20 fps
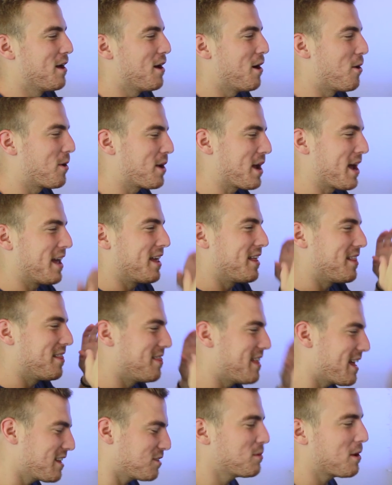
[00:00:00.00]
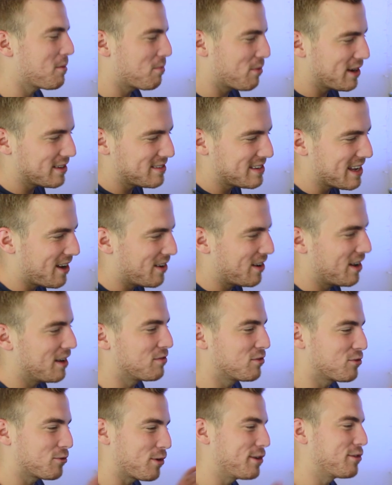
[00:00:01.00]
Okay, that's my breakdown
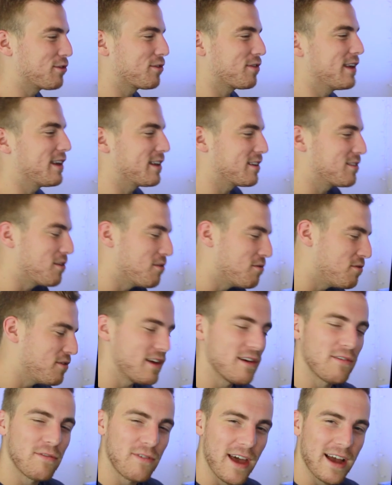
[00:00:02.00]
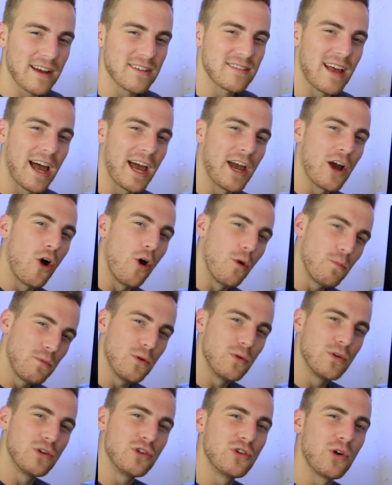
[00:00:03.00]
of Stranger Things VFX. I hope
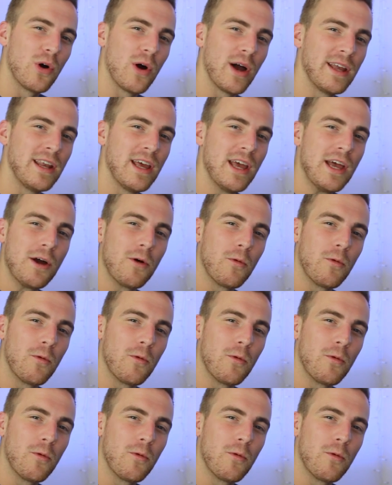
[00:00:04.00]
you enjoyed.